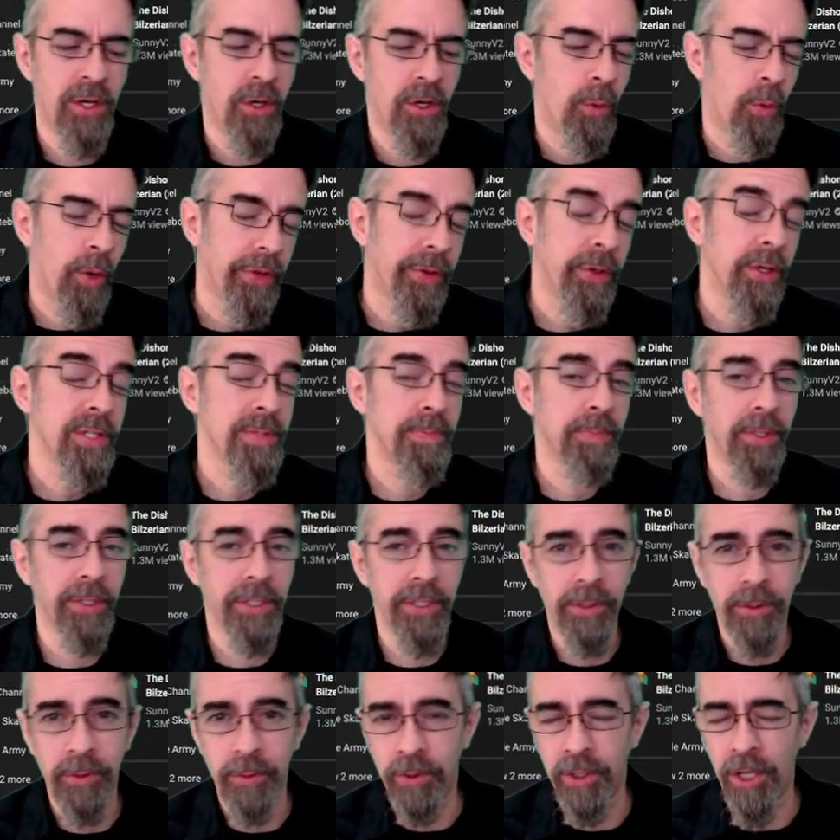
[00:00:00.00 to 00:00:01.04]
whether it's
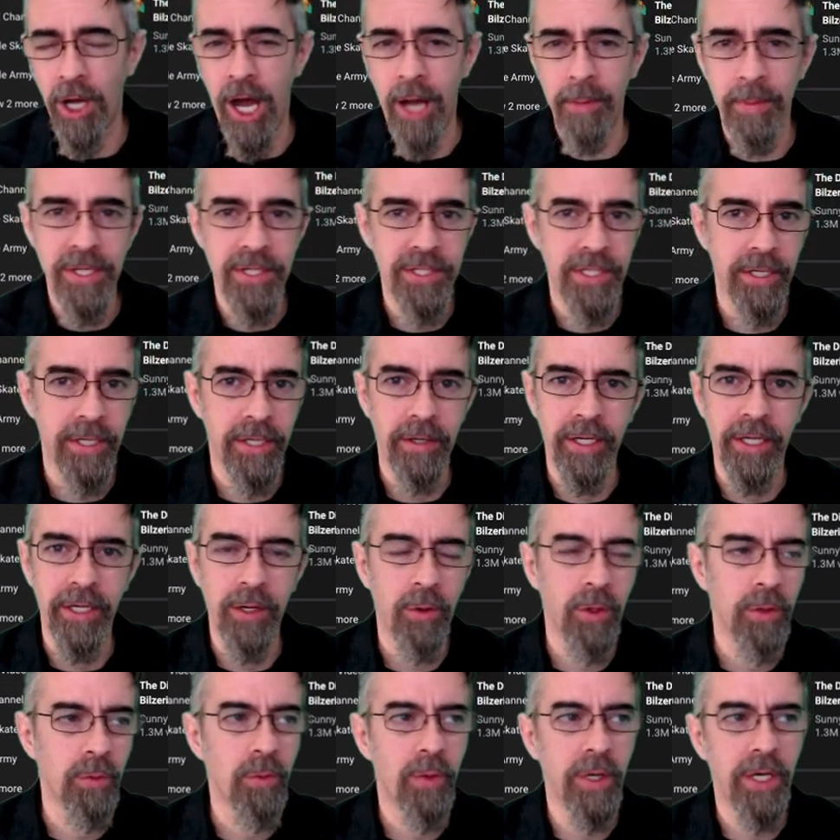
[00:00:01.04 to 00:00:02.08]
political commentary
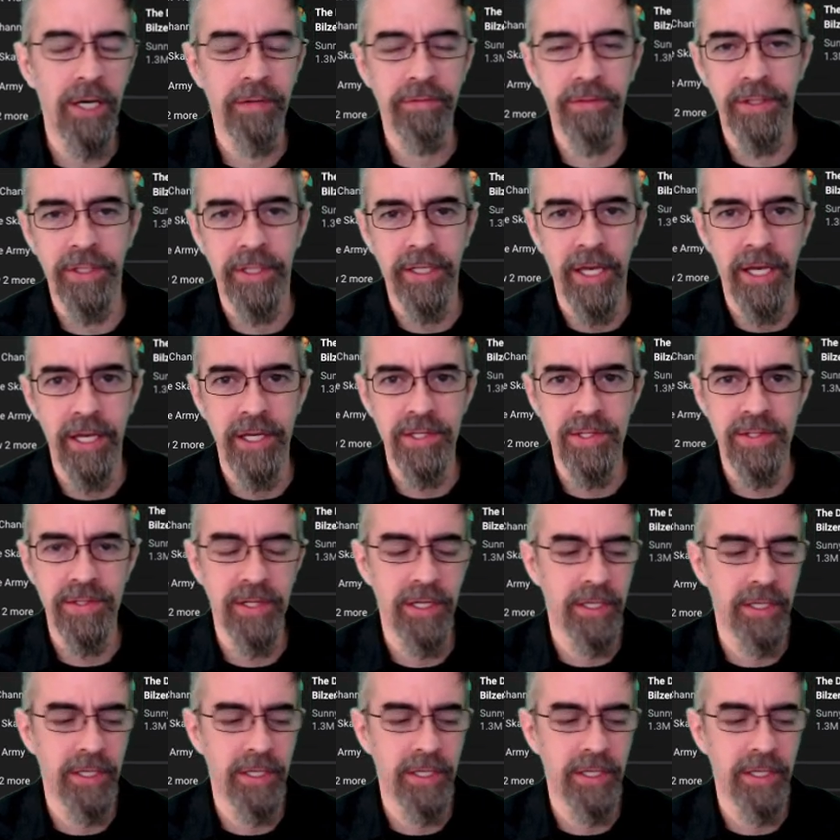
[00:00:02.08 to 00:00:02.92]
or whatever the case,